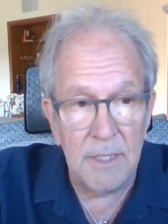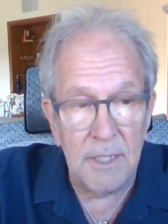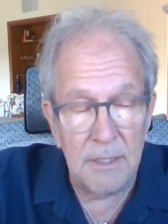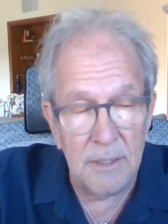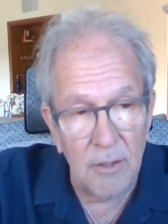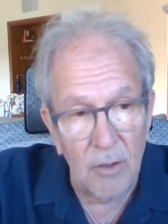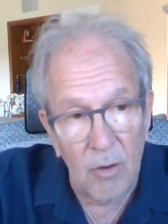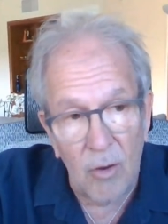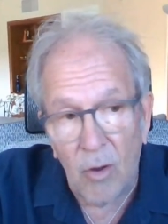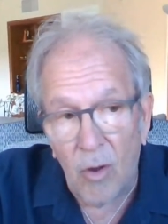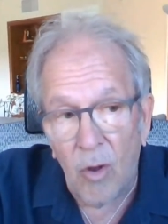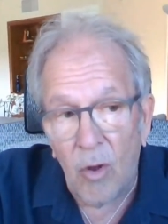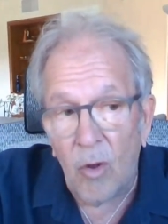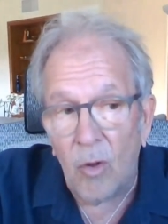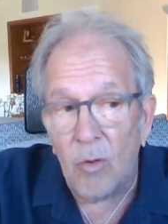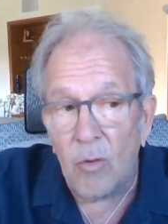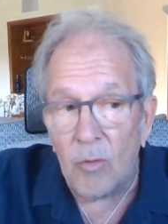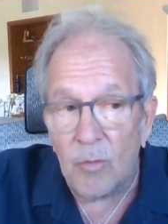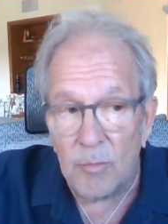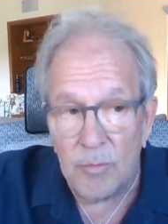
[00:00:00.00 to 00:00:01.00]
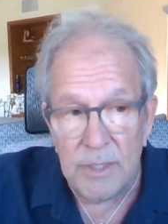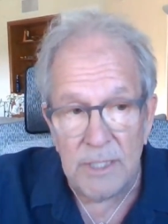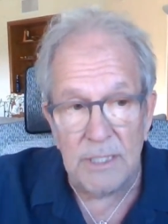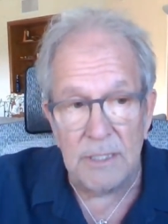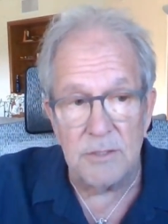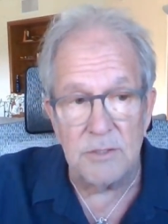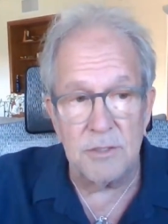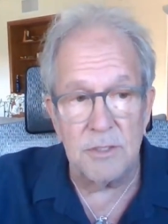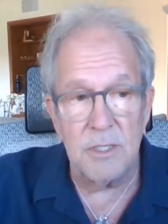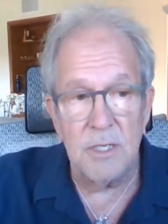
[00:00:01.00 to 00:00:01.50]
and the whole
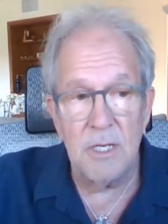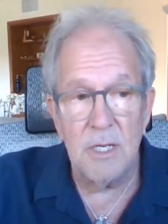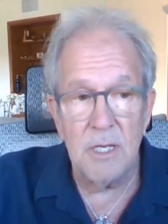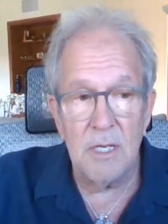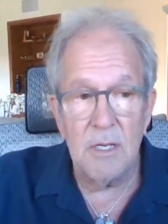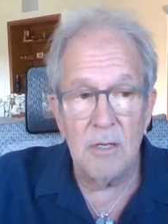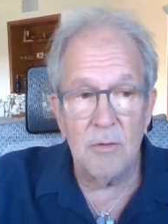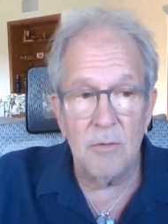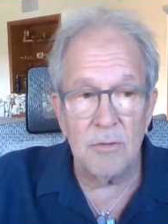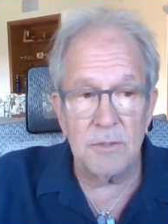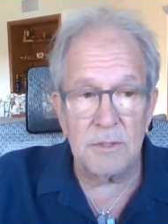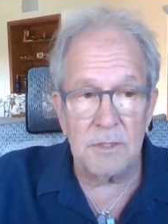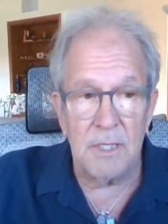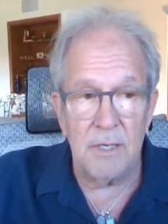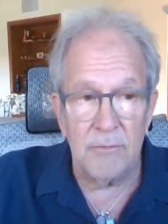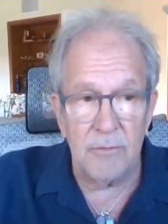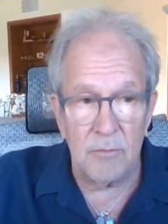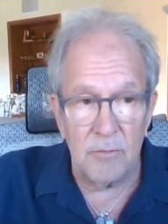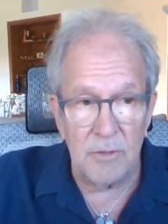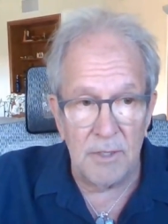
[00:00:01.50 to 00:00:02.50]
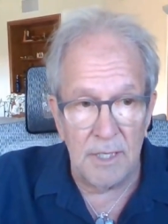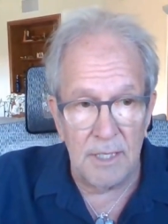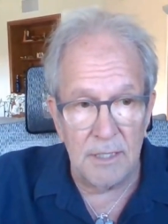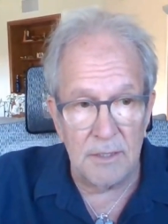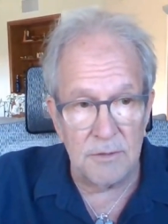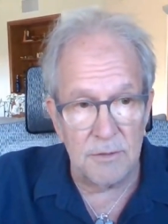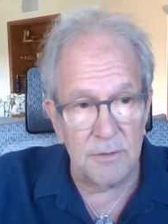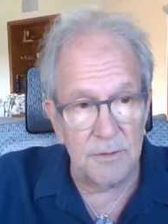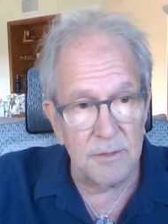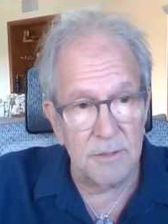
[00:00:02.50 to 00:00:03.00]
beach was covered with
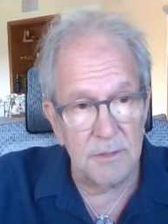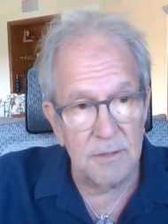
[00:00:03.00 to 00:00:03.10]
angels